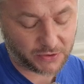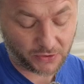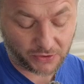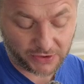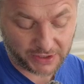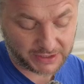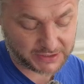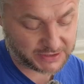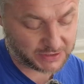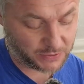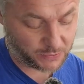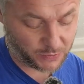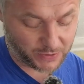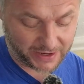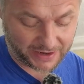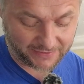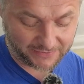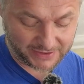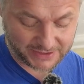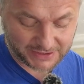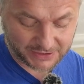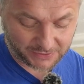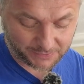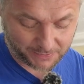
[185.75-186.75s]
Corex or
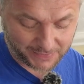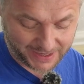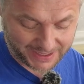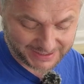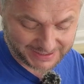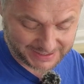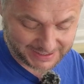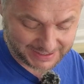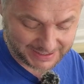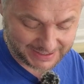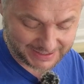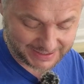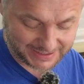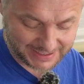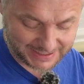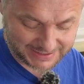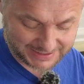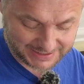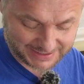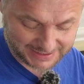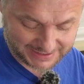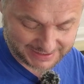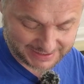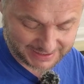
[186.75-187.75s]
whatever. So basically
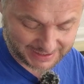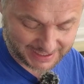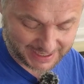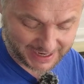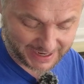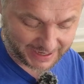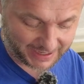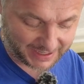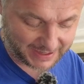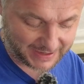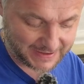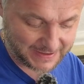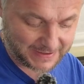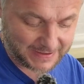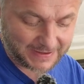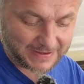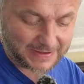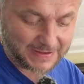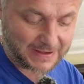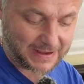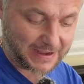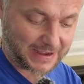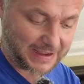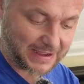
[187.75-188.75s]
this is like
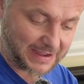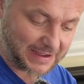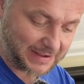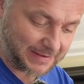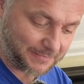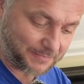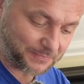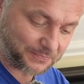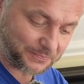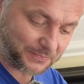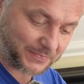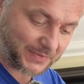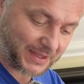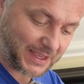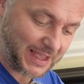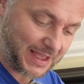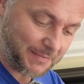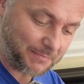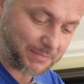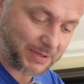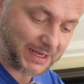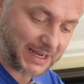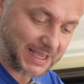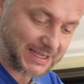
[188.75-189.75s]

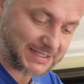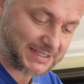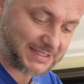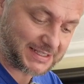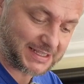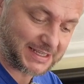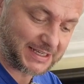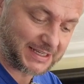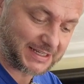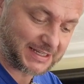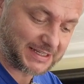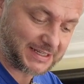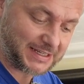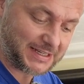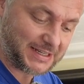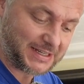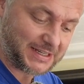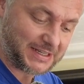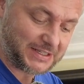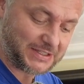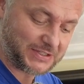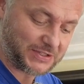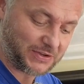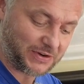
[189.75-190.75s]
a plastic
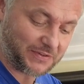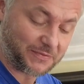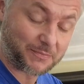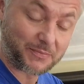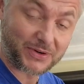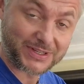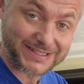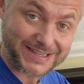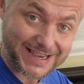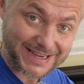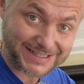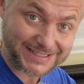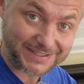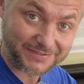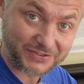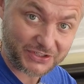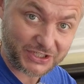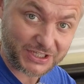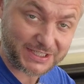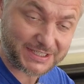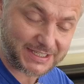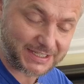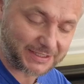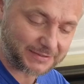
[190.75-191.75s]
sort of protective
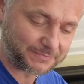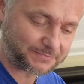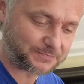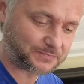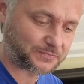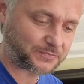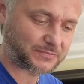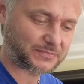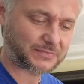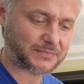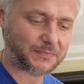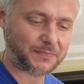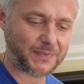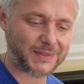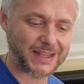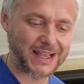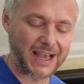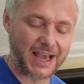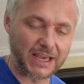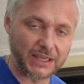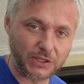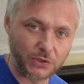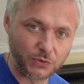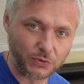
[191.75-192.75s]
sheeting.
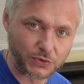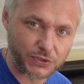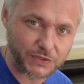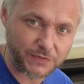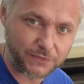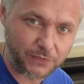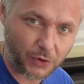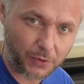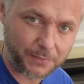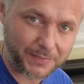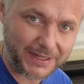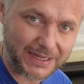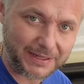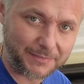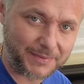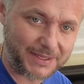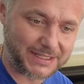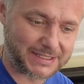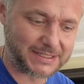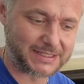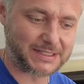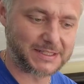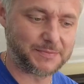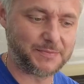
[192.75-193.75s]
I use
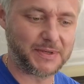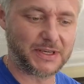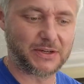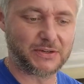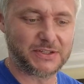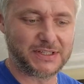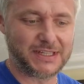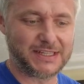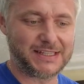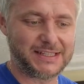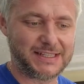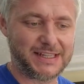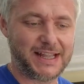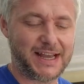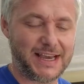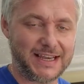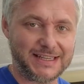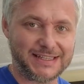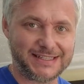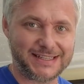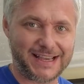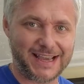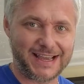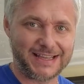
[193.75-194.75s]
4mm because it's
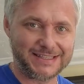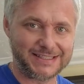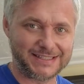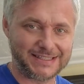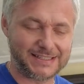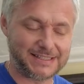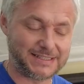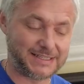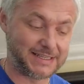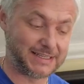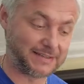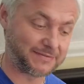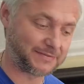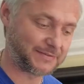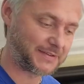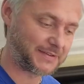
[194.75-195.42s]
nice and stiff.